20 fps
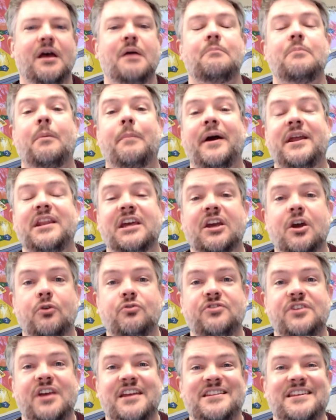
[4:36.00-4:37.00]
But by
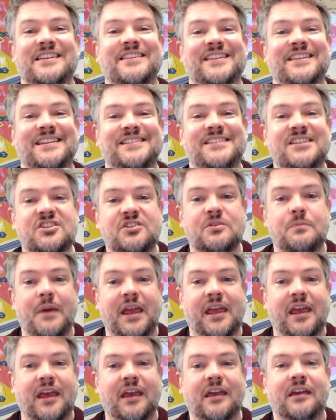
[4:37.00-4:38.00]
negotiating the
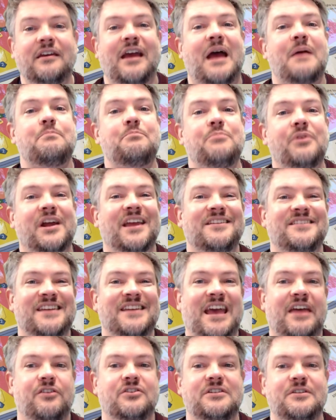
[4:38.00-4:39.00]
decision-making and bringing
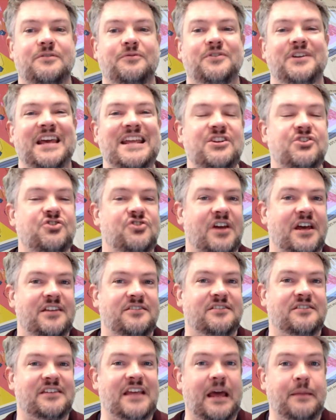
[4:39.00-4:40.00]
together different
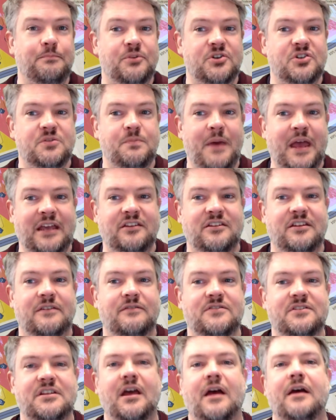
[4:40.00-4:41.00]
interests and
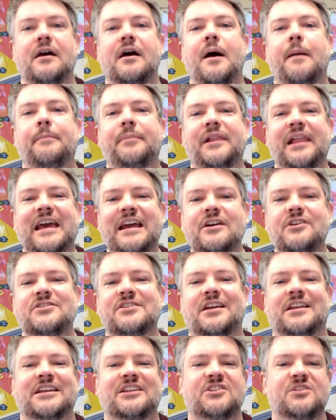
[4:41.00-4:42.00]
perspectives, players
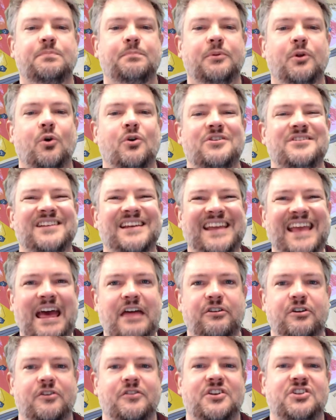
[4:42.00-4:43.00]
can explore
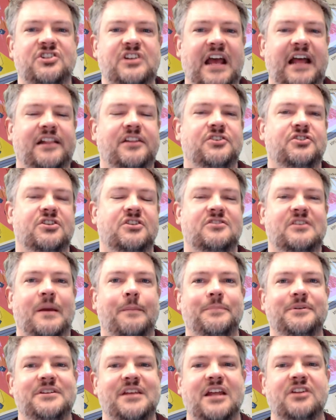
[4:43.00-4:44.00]
together the challenges
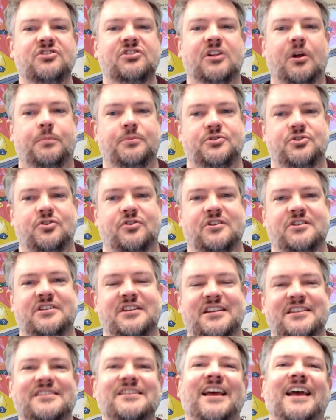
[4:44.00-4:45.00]
and potential
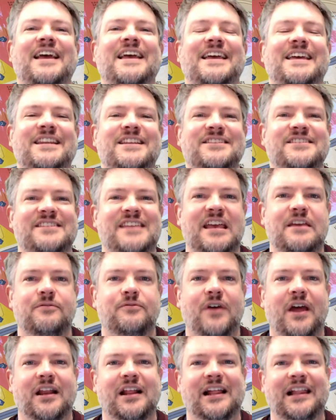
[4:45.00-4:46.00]
opportunities in a
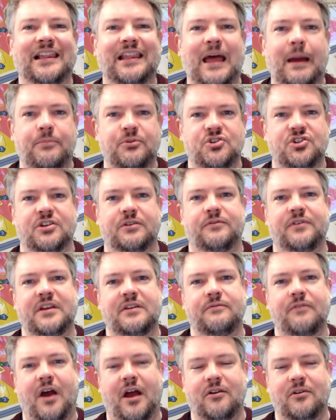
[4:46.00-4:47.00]
safe and collaborative
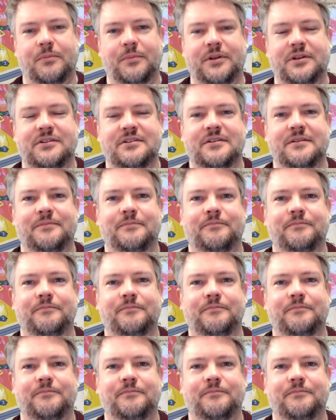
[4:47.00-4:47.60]
environment.